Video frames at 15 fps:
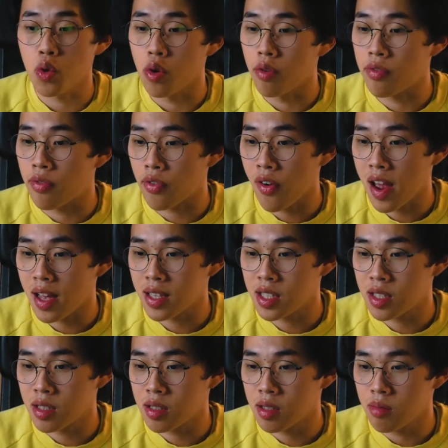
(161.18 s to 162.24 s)
your
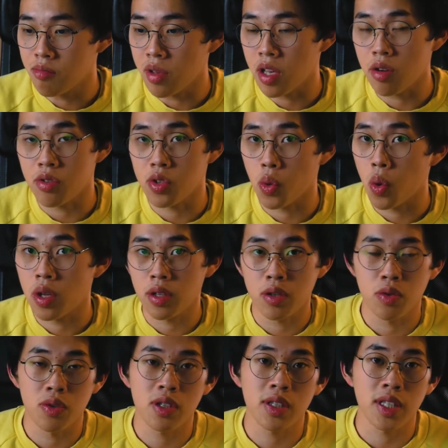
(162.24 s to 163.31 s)
friends because you wanted
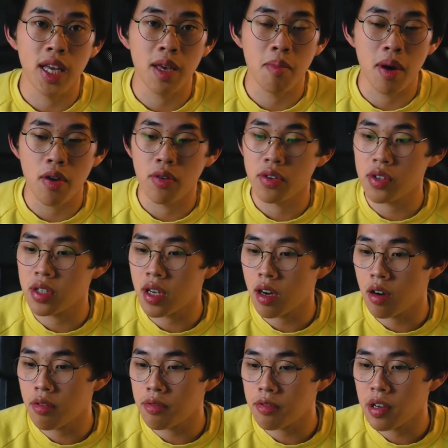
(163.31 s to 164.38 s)
to stay by
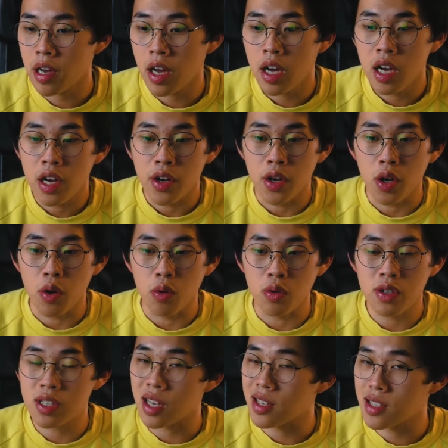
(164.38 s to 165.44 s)
yourself. Those
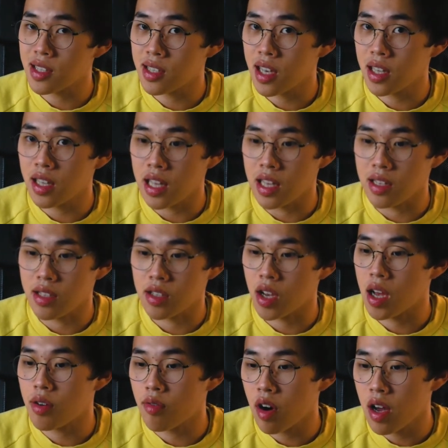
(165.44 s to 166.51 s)
sunset and
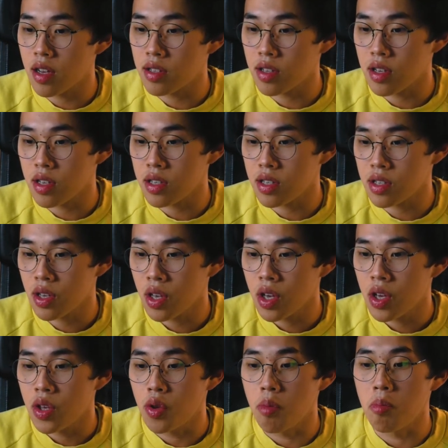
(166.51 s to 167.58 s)
sunrises
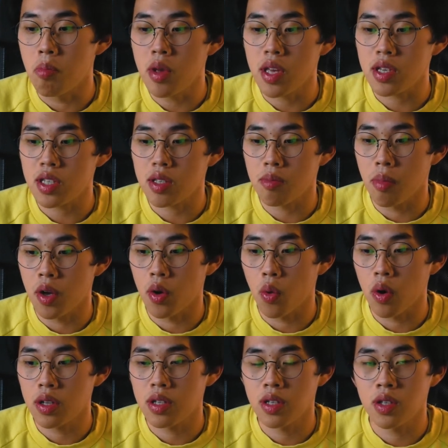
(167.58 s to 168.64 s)
you missed, but you
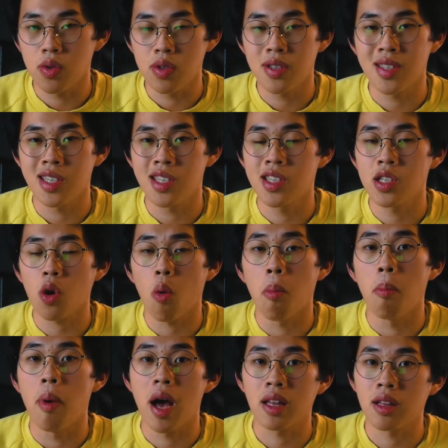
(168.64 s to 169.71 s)
wanted to see so
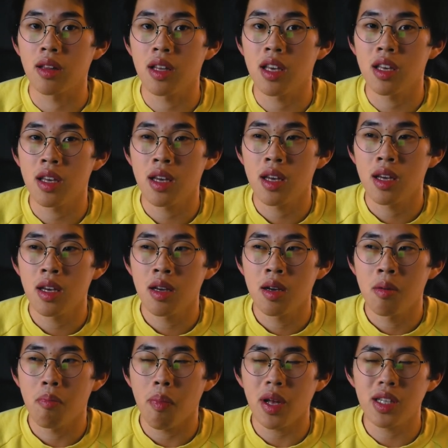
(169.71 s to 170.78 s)
badly,
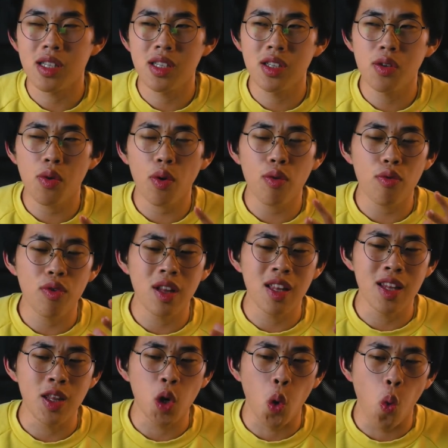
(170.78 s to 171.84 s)
but you don't really
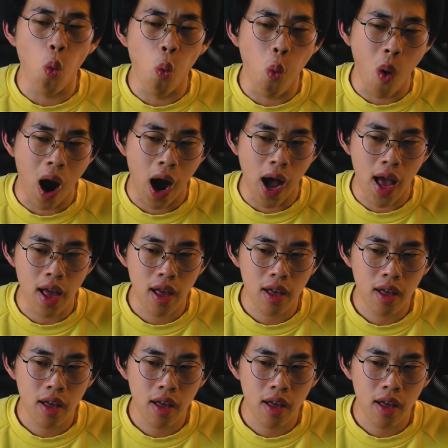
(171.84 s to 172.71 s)
know why.